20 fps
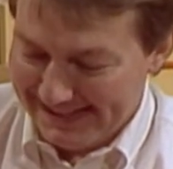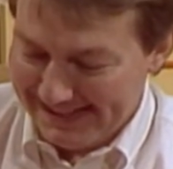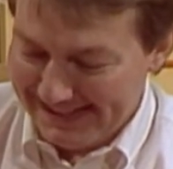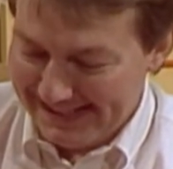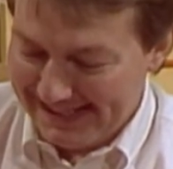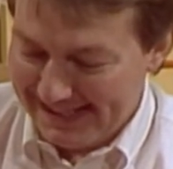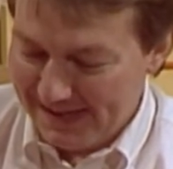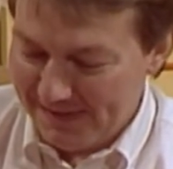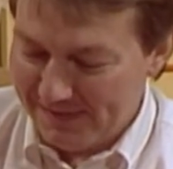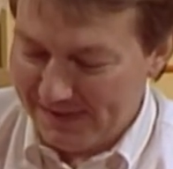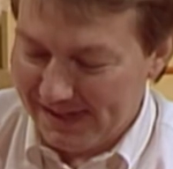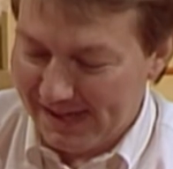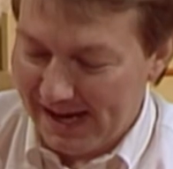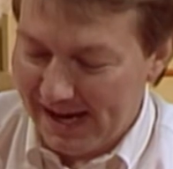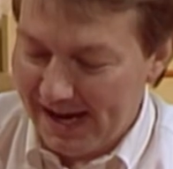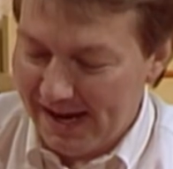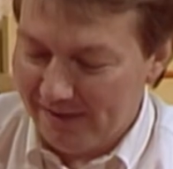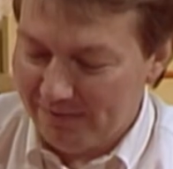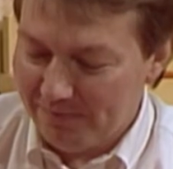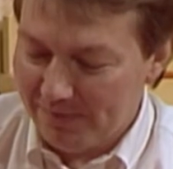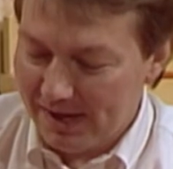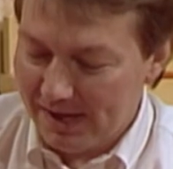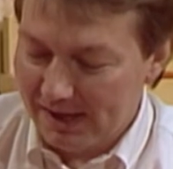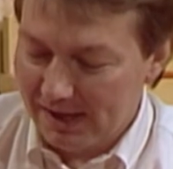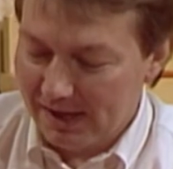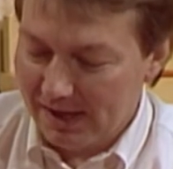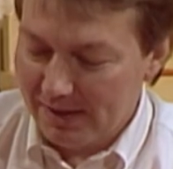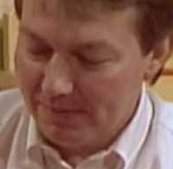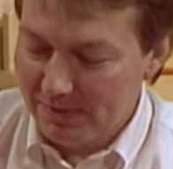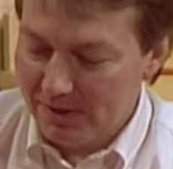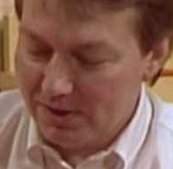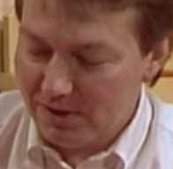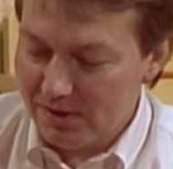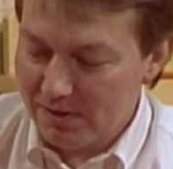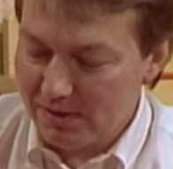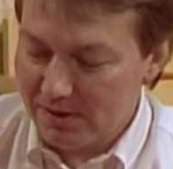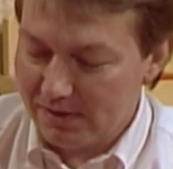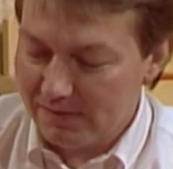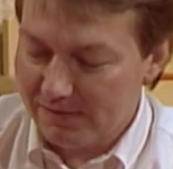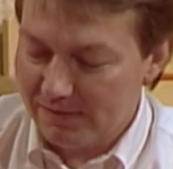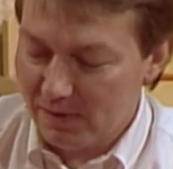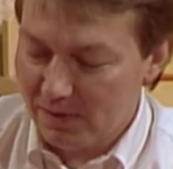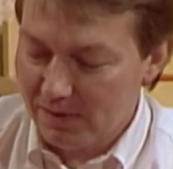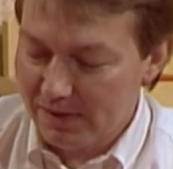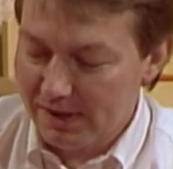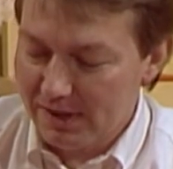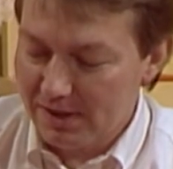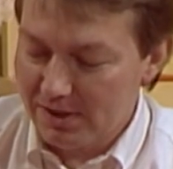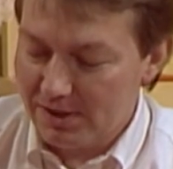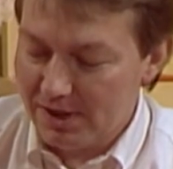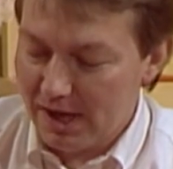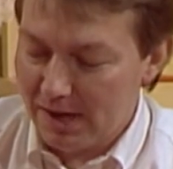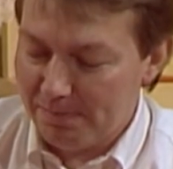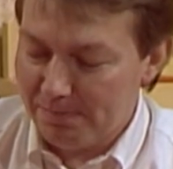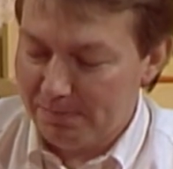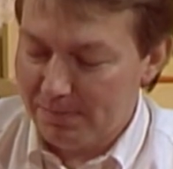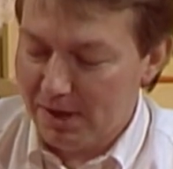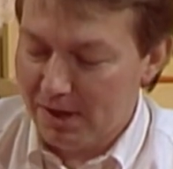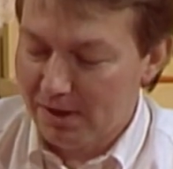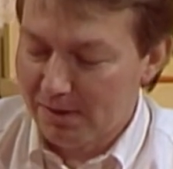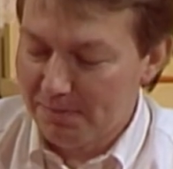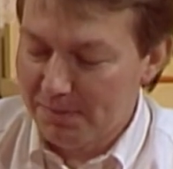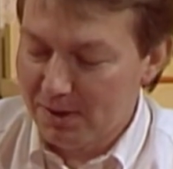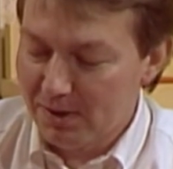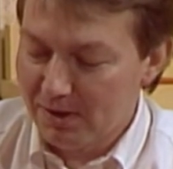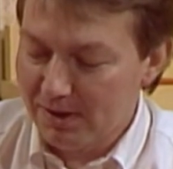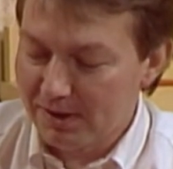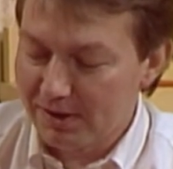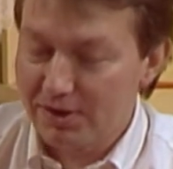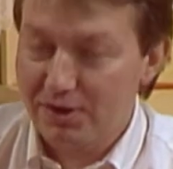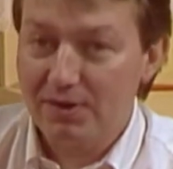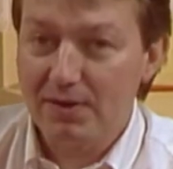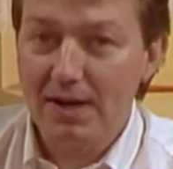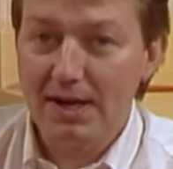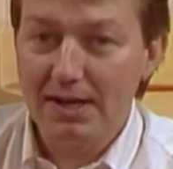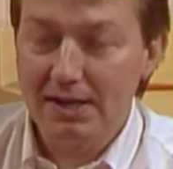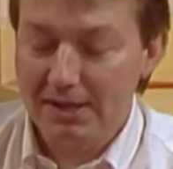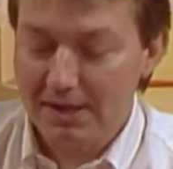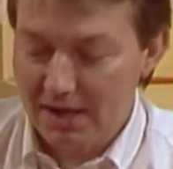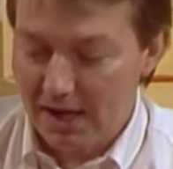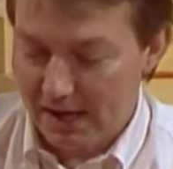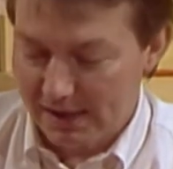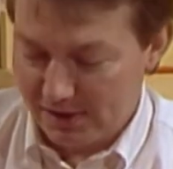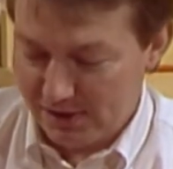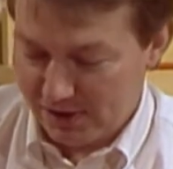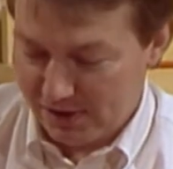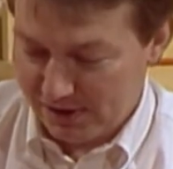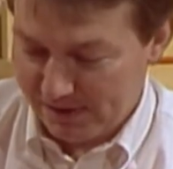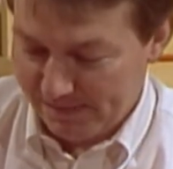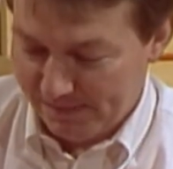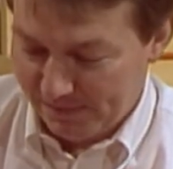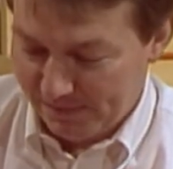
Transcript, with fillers: Sift in a half pint of lemon juice and fold in chopped buttermilk and strained nuts.